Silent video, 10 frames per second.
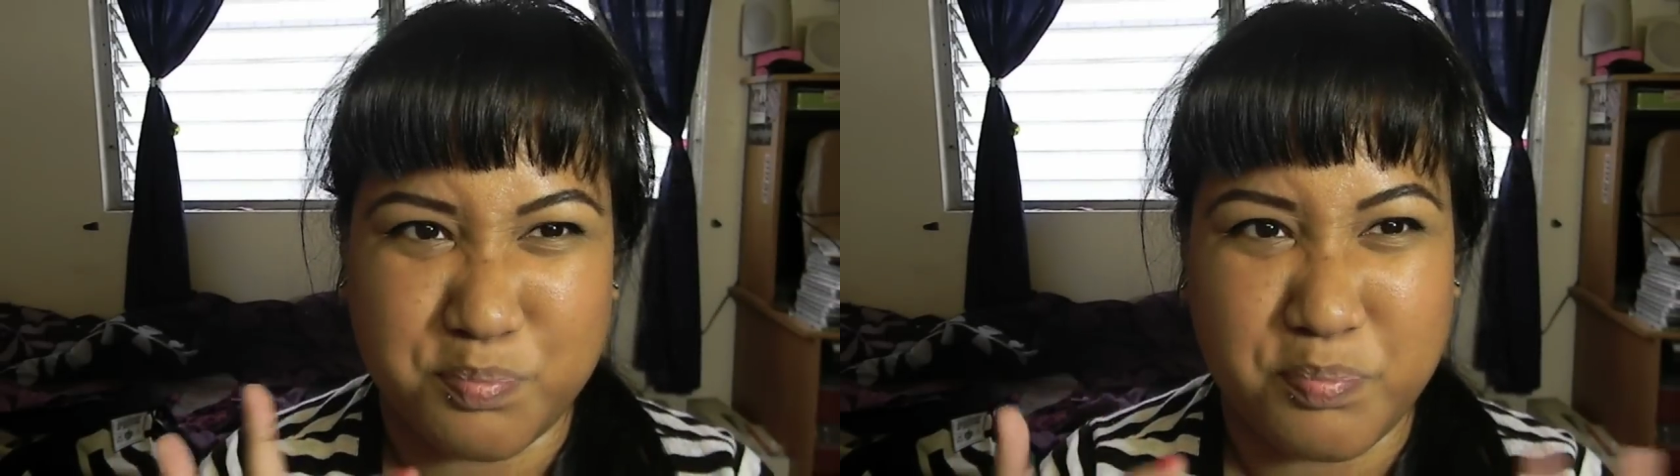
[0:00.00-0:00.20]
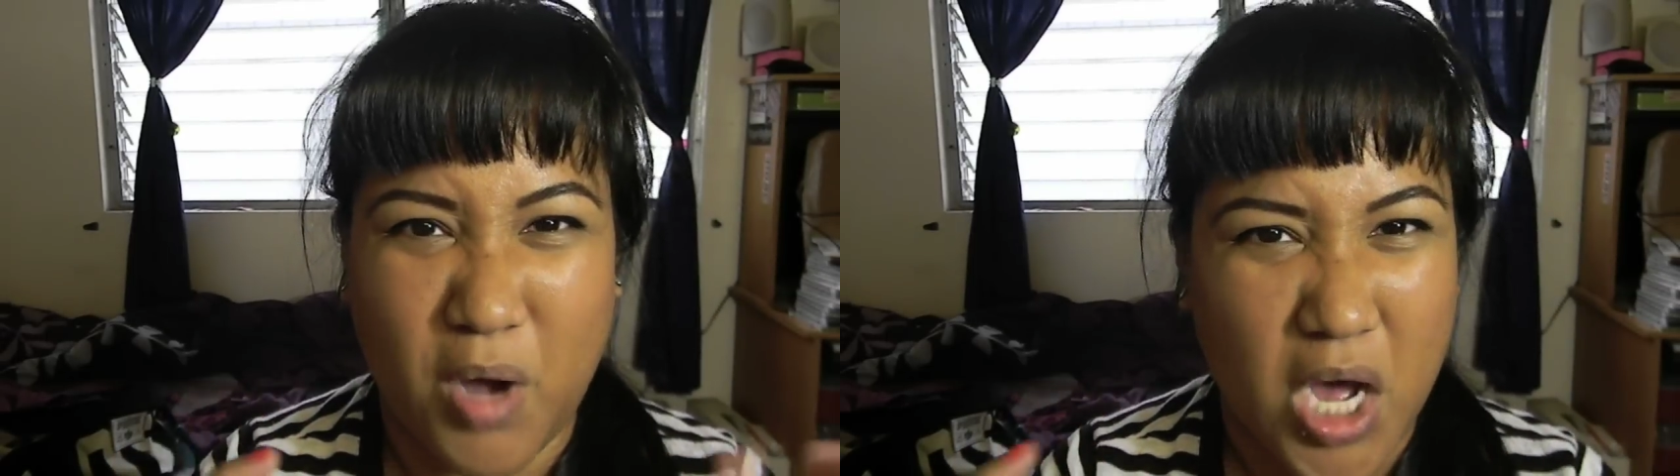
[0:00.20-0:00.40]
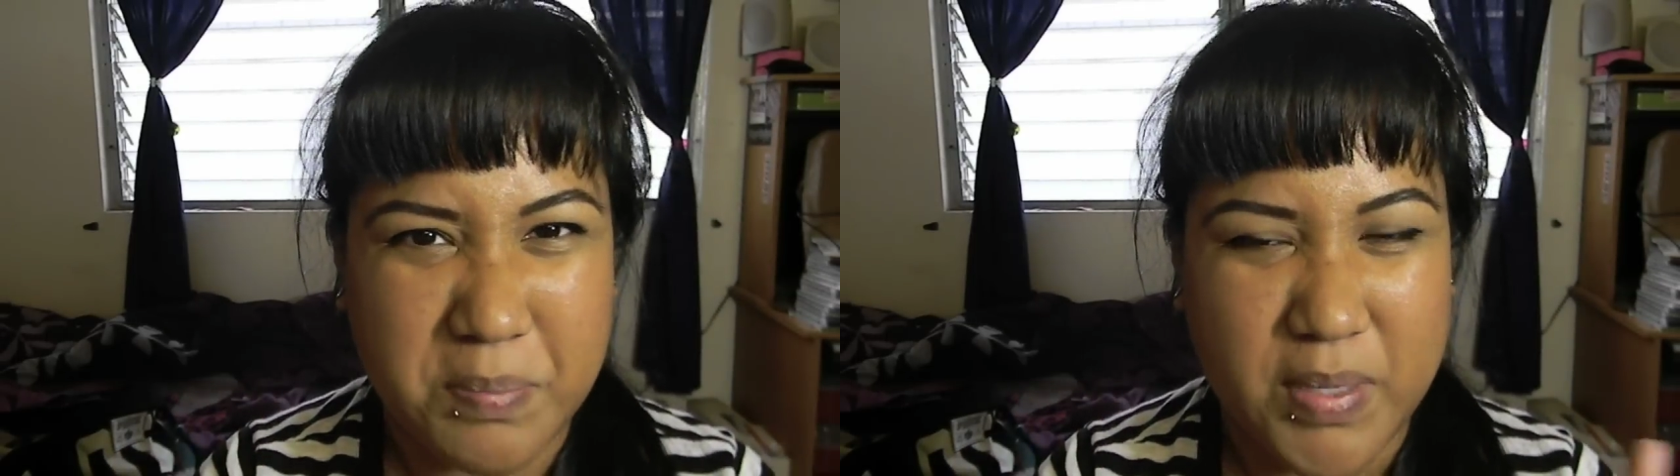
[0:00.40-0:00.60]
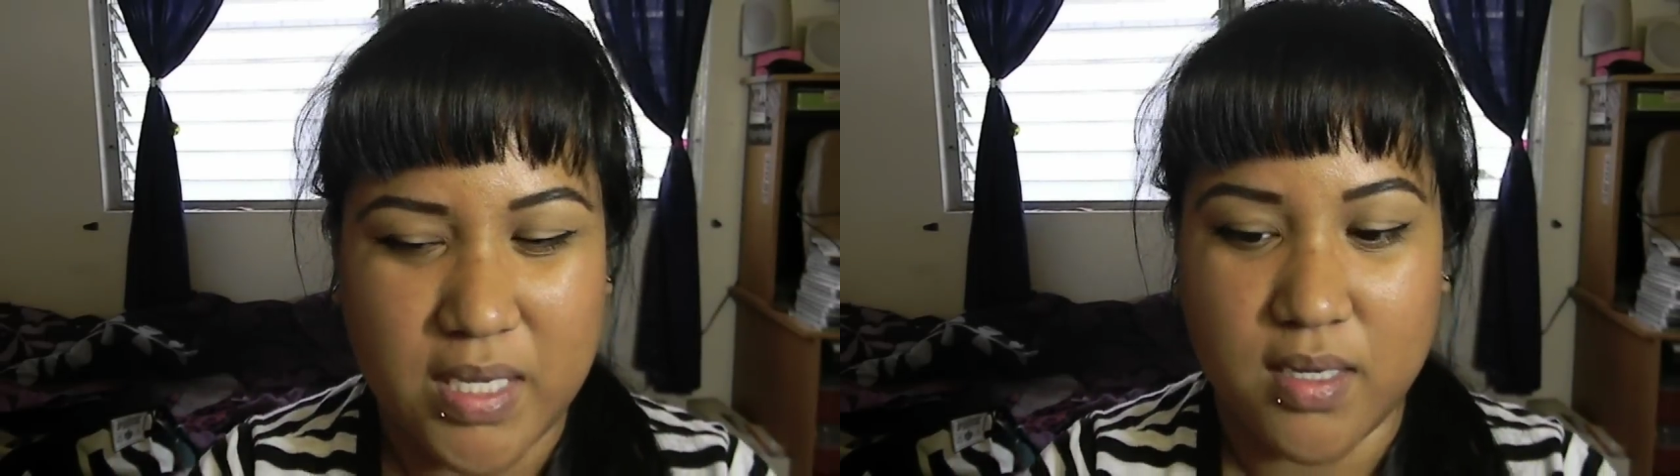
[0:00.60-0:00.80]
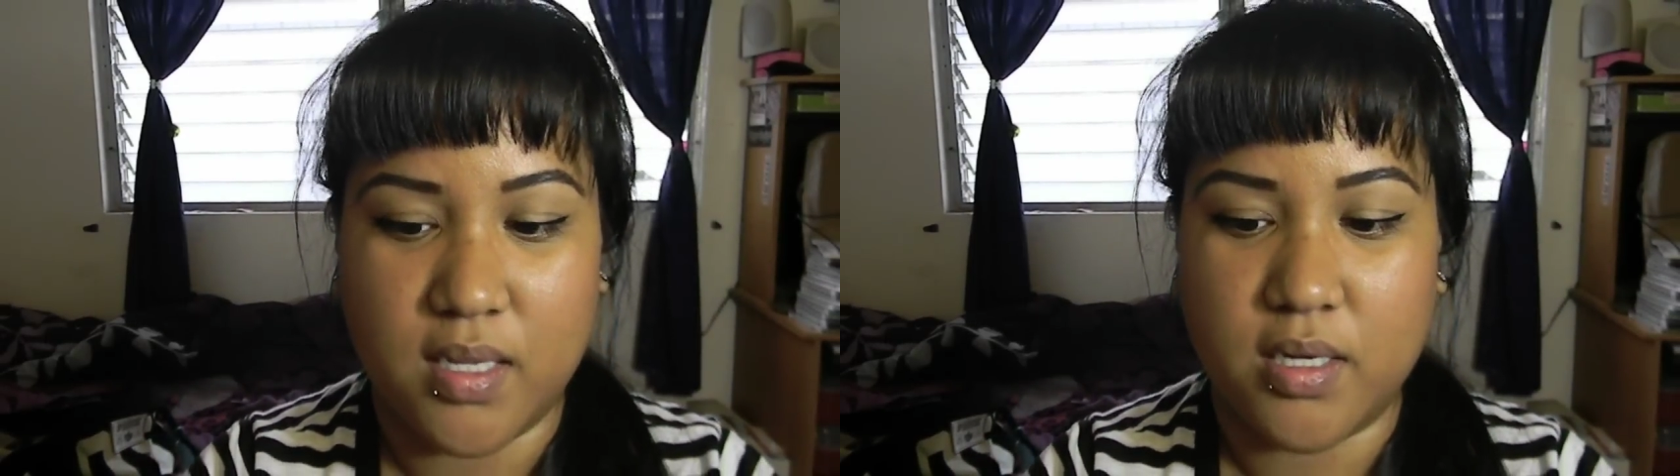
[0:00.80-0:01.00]
pot
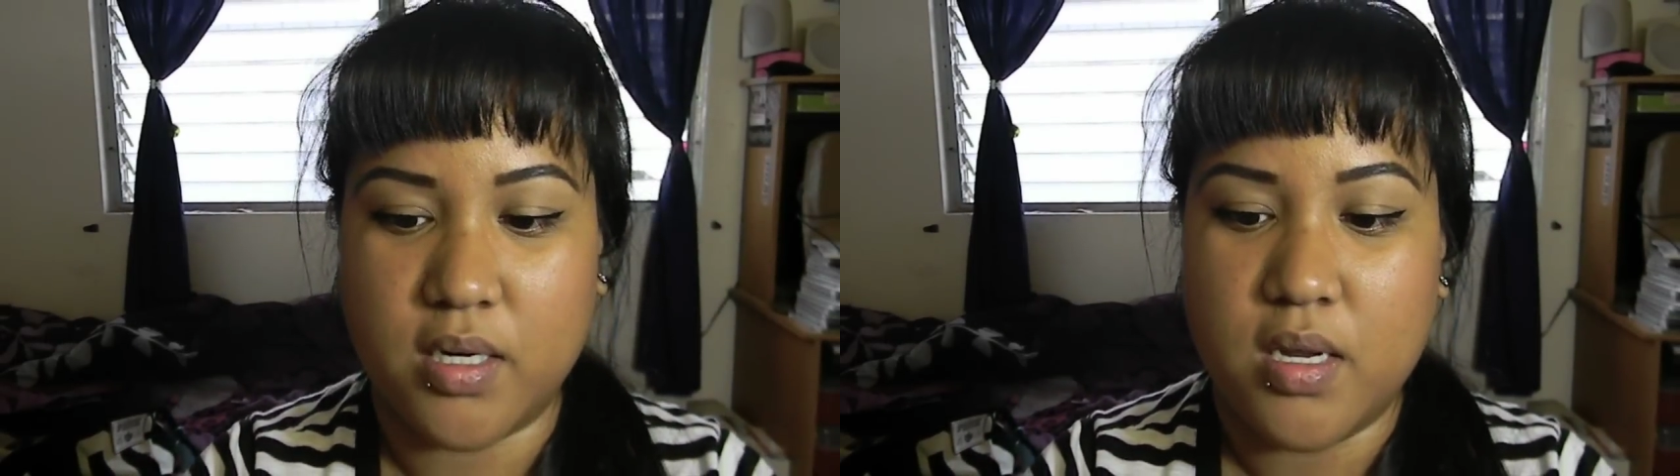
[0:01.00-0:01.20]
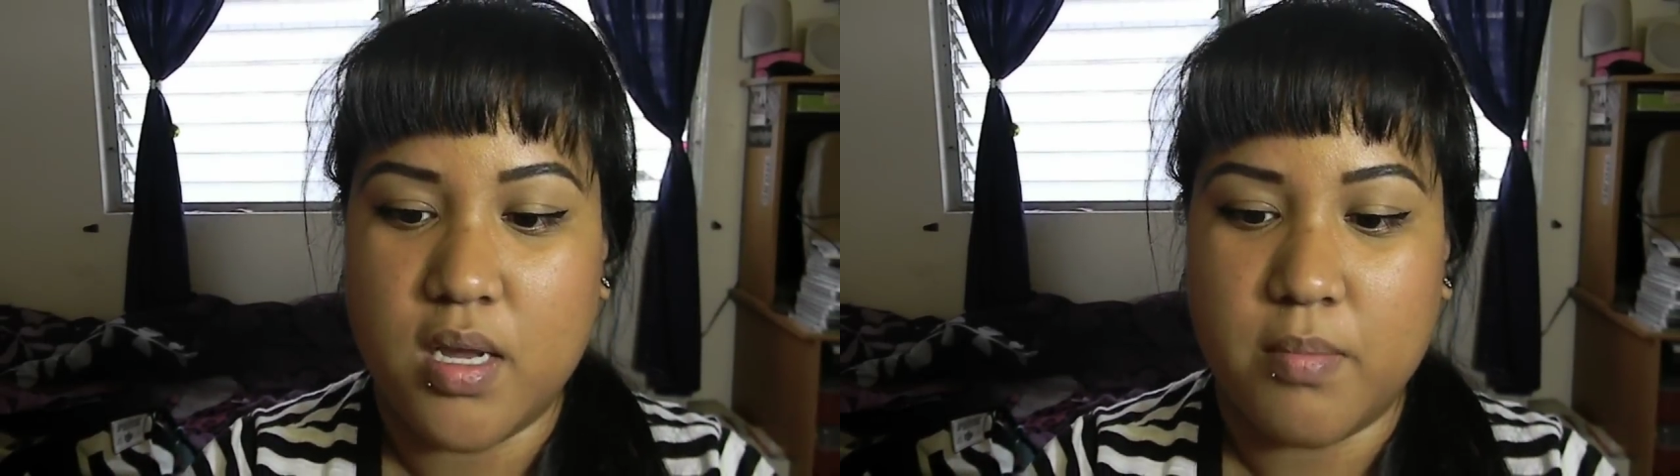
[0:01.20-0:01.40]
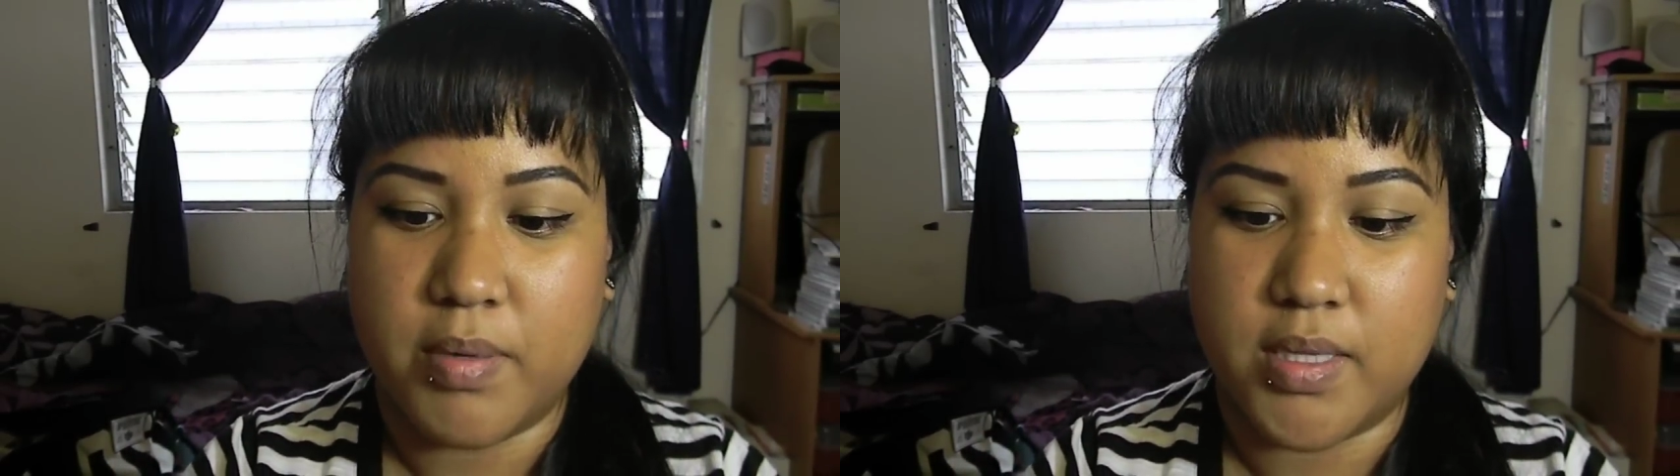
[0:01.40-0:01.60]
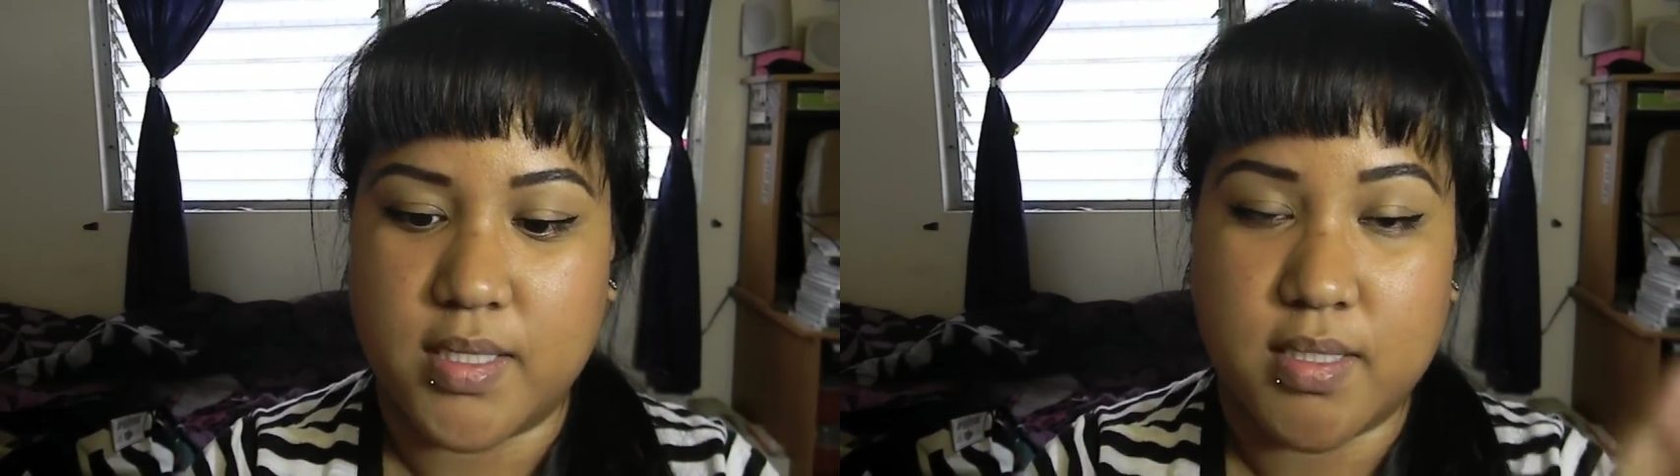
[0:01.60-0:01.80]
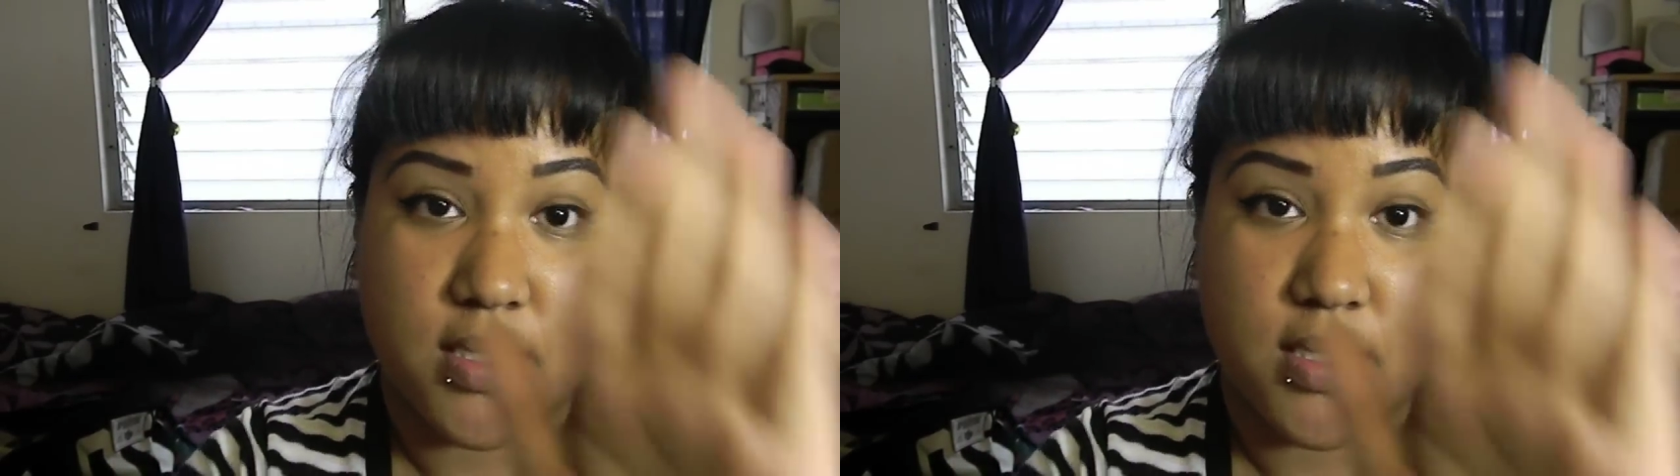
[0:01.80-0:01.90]
pink color, but this